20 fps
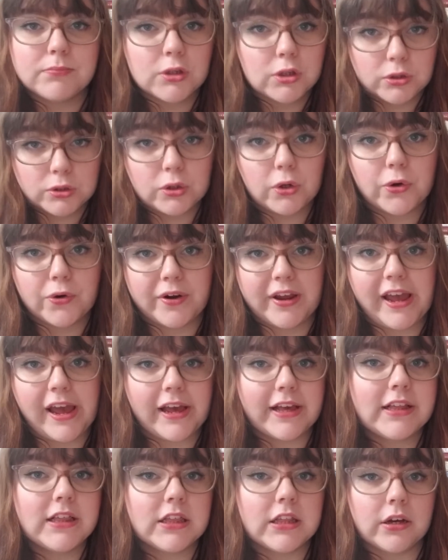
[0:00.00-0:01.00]
glorious.
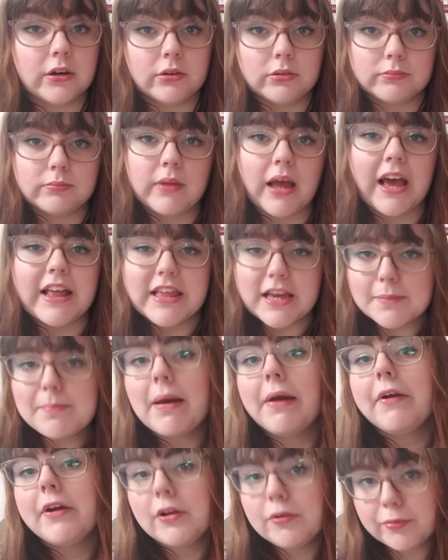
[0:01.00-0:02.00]
So I think
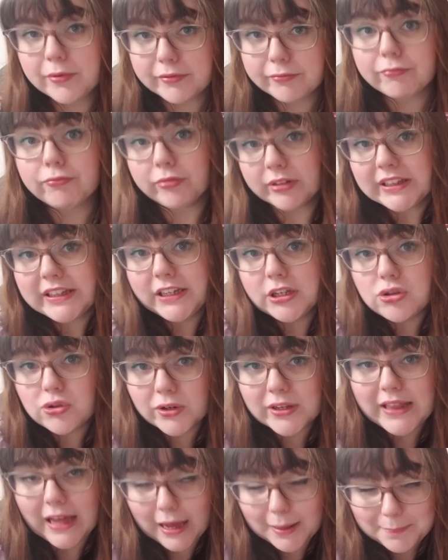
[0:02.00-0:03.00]
Mary would really
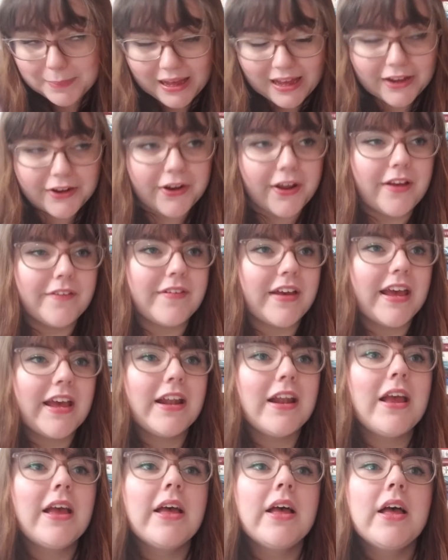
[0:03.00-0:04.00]
enjoy that part of it.
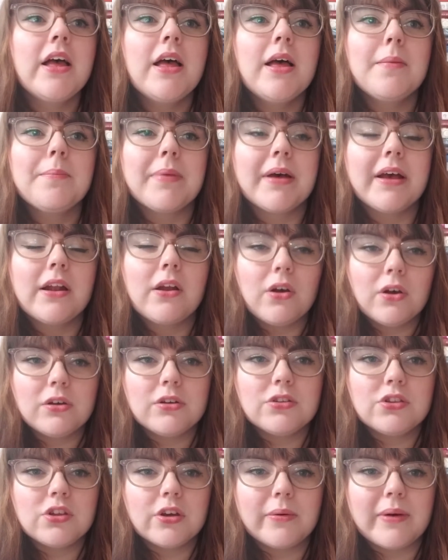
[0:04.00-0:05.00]
But
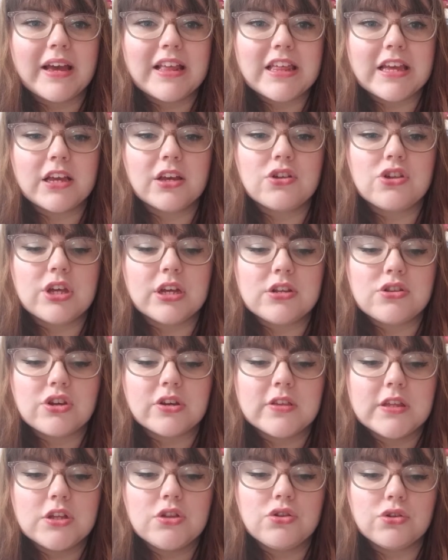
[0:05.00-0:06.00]
also I think she'd
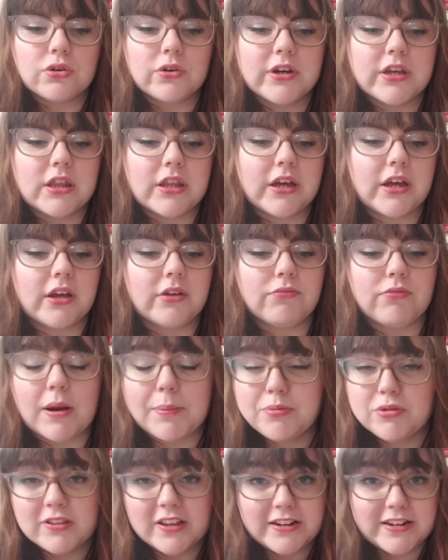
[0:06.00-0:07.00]
just enjoy the
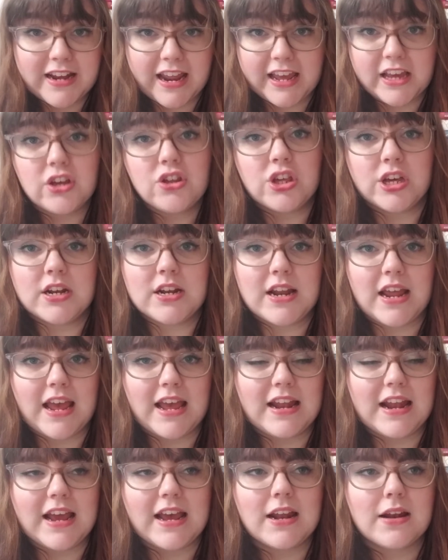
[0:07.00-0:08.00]
representation
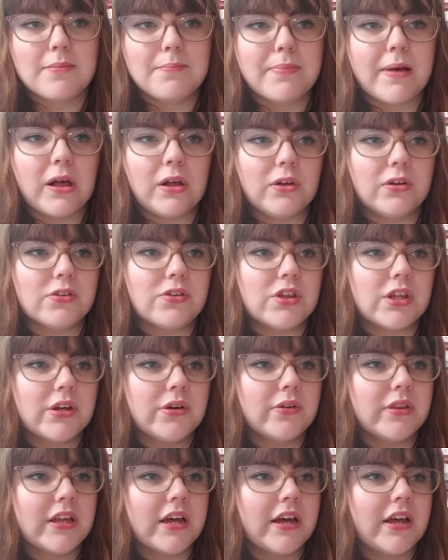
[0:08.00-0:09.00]
in it, but
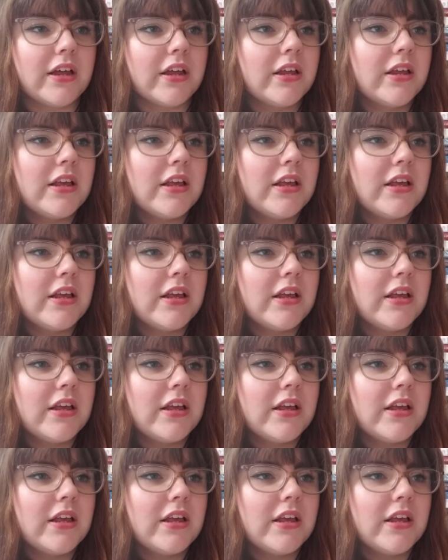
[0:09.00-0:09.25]
also there